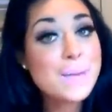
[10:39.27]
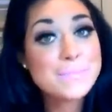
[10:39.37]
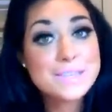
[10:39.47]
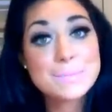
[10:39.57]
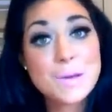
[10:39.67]

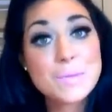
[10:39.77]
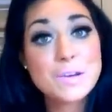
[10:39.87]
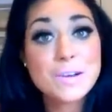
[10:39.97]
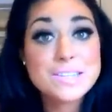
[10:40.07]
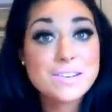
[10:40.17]
this might be a
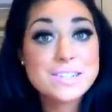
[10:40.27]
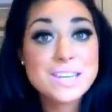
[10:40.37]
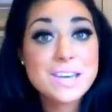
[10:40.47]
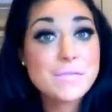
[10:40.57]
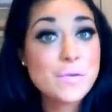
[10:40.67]
nice
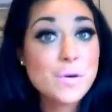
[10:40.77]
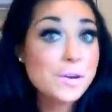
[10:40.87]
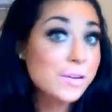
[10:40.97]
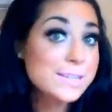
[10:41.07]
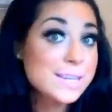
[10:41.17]
idea for a
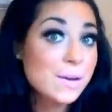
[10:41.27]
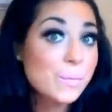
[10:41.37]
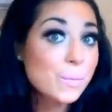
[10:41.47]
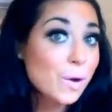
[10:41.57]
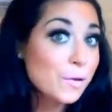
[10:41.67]
night out
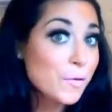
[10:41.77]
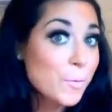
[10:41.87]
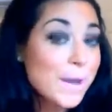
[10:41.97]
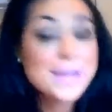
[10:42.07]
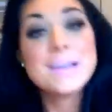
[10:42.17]
while you're
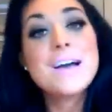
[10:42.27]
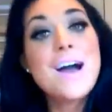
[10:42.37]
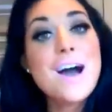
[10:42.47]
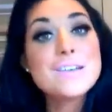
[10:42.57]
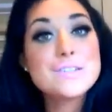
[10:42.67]
away.
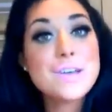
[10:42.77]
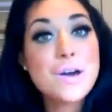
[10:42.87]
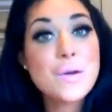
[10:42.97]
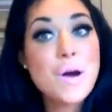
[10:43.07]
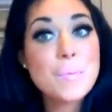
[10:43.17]
So
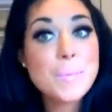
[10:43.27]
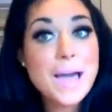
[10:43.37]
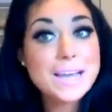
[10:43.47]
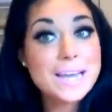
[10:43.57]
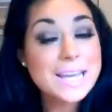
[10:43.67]
I'll be
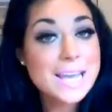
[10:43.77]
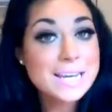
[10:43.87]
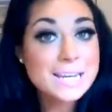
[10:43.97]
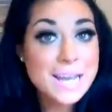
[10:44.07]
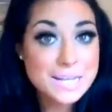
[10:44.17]
back
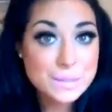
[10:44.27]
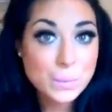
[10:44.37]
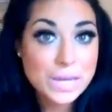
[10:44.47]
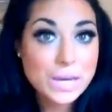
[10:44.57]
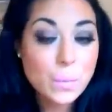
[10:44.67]
again next
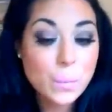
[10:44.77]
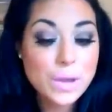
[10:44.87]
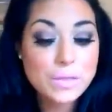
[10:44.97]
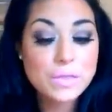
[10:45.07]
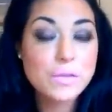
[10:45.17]
week
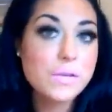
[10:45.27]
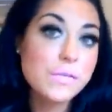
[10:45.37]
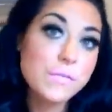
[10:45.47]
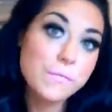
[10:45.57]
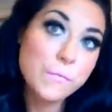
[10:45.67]
with the
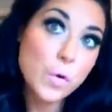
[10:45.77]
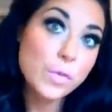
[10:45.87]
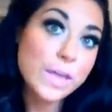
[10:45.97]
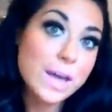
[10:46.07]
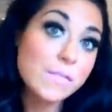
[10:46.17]

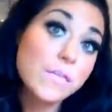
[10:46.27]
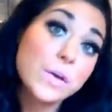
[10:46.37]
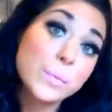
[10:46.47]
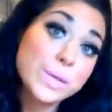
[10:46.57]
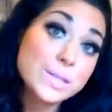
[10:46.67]
4th and
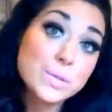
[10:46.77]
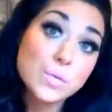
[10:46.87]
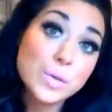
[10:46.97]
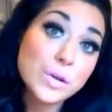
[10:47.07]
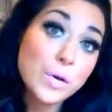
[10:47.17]
final
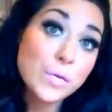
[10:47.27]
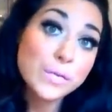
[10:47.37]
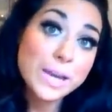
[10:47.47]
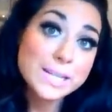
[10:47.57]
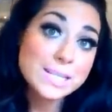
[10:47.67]
instalment of
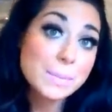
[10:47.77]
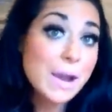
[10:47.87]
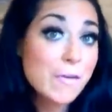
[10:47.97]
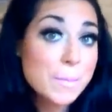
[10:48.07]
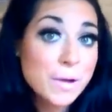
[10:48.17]
Katy
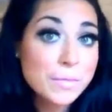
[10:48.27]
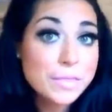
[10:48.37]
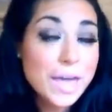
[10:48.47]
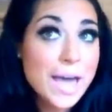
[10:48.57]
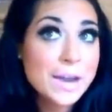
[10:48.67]
Perry
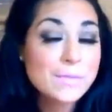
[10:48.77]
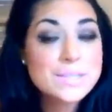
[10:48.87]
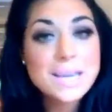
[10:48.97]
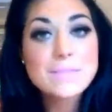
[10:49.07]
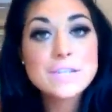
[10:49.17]
month, and I've
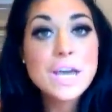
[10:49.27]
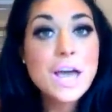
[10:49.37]
saved